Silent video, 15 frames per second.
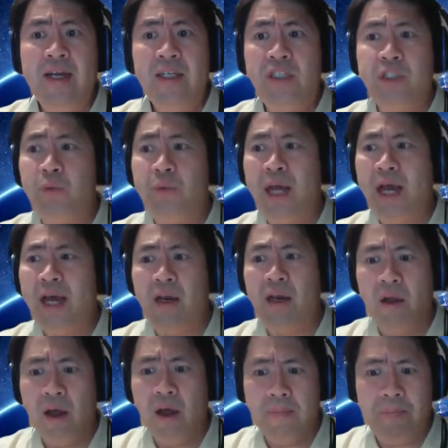So we had a
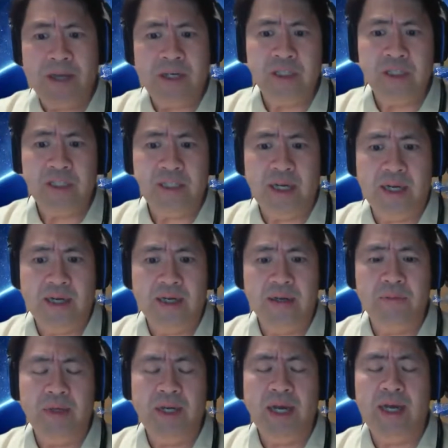lot of patients
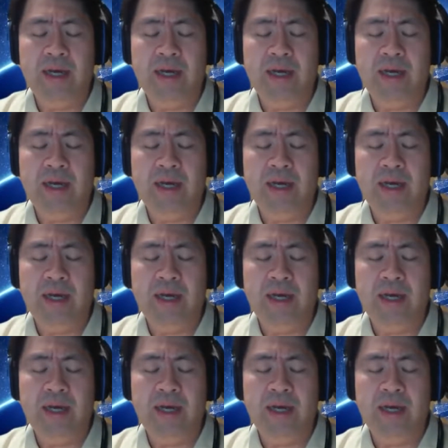dying. We had